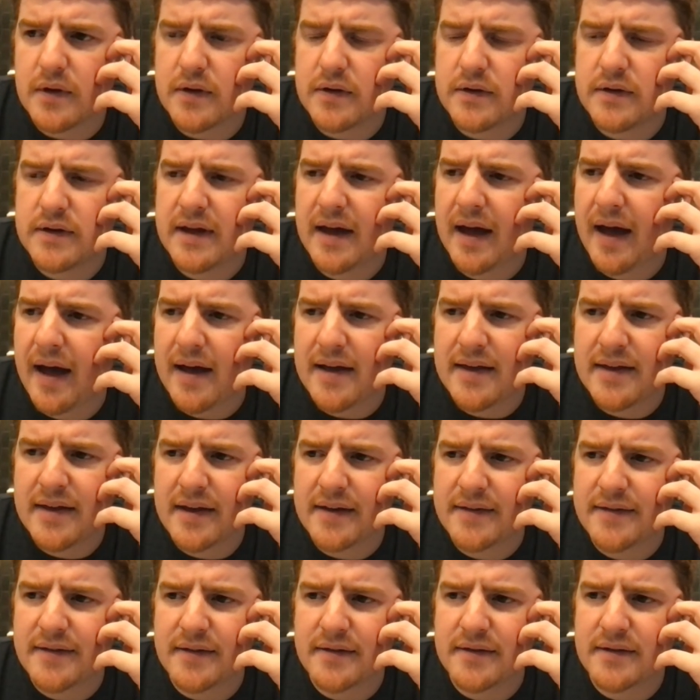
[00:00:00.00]
yeah, I
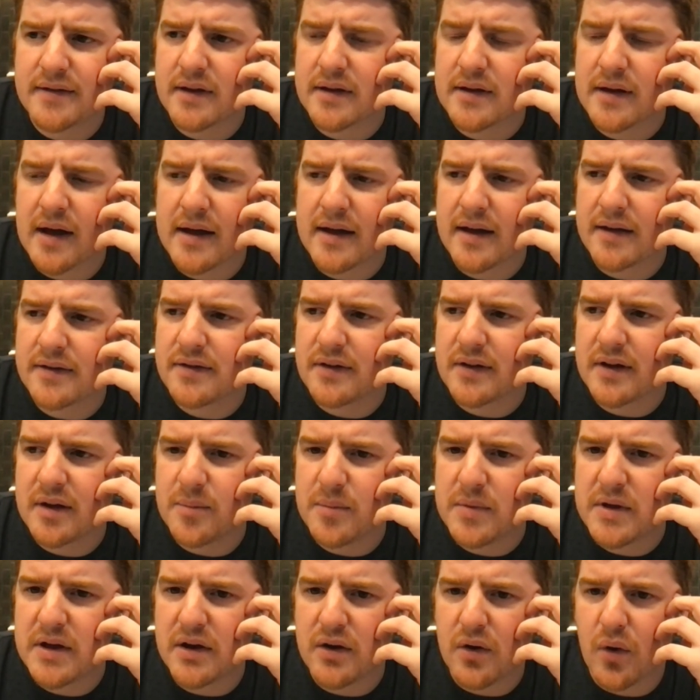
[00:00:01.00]
guess it
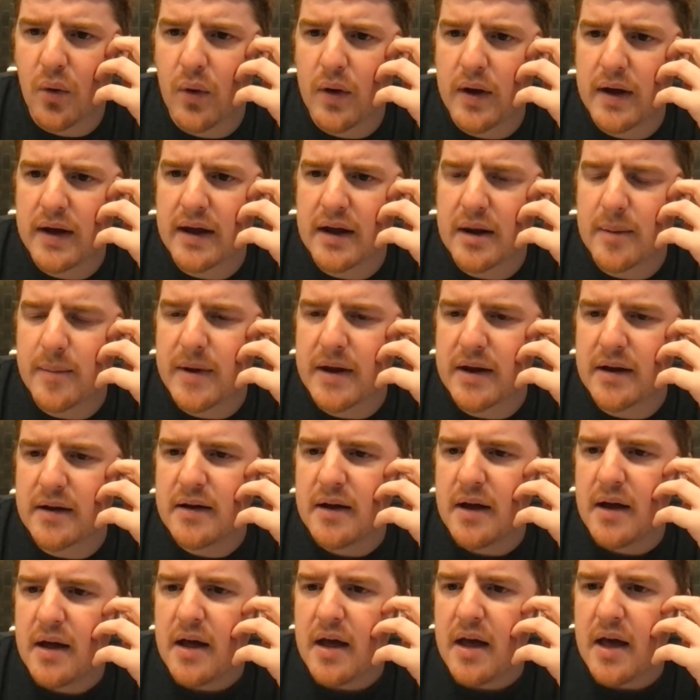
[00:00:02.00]
can be annoying. And I mean,
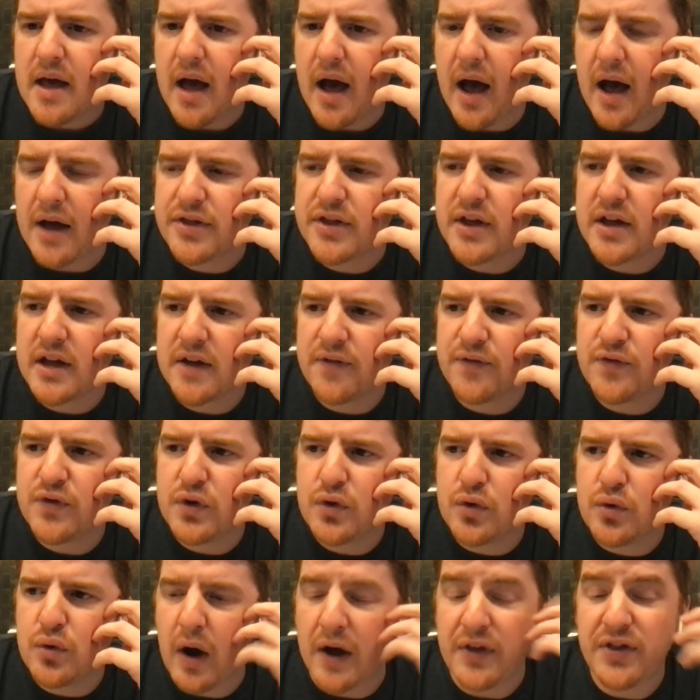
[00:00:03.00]
I think
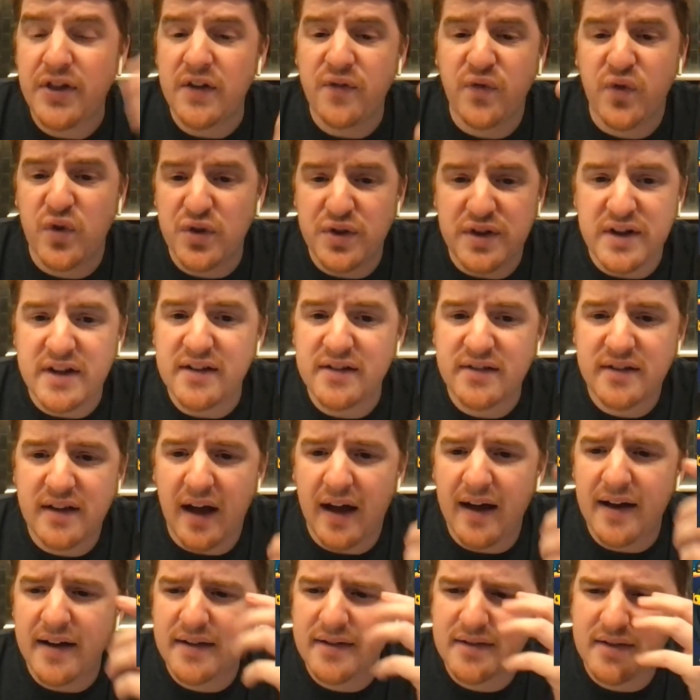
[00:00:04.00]
for these
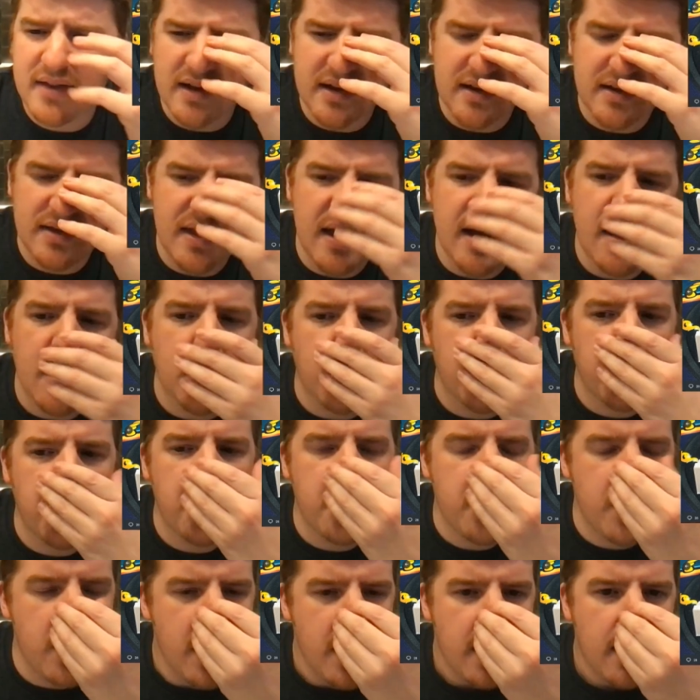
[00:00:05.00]
guys, like
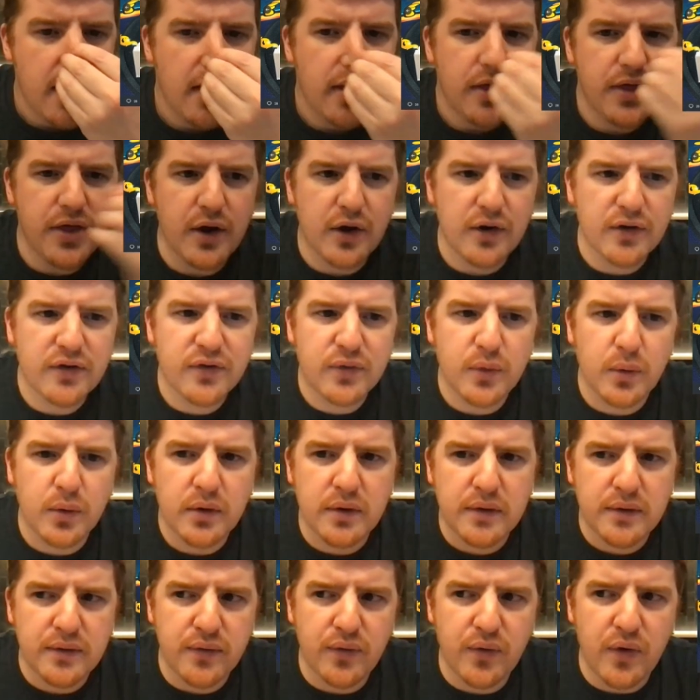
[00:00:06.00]
they're sort
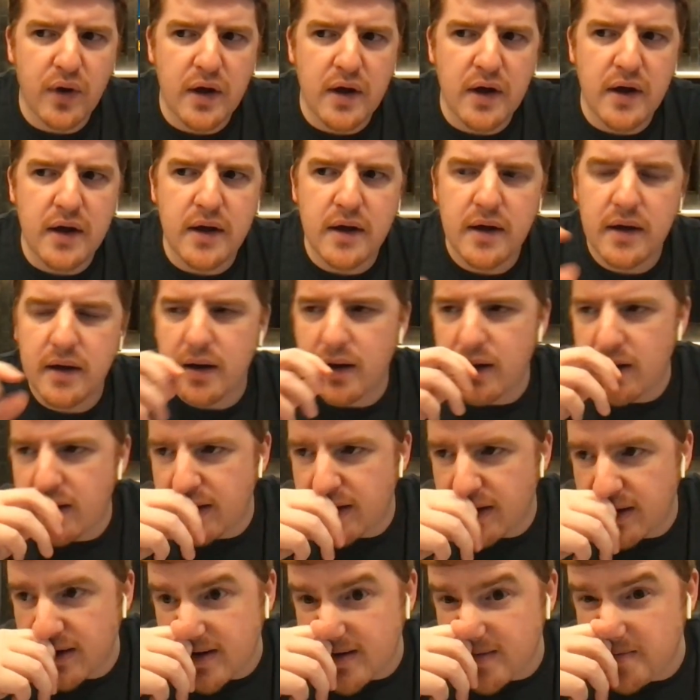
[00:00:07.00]
of,
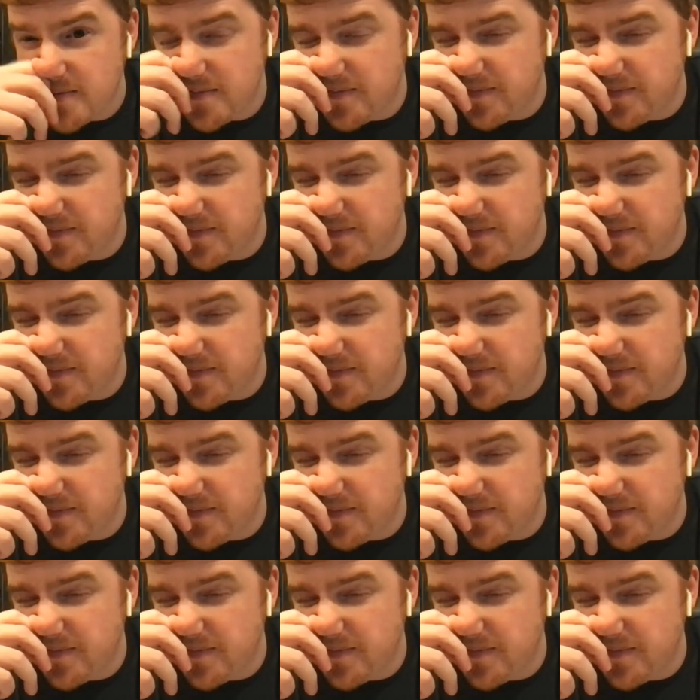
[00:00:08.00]
I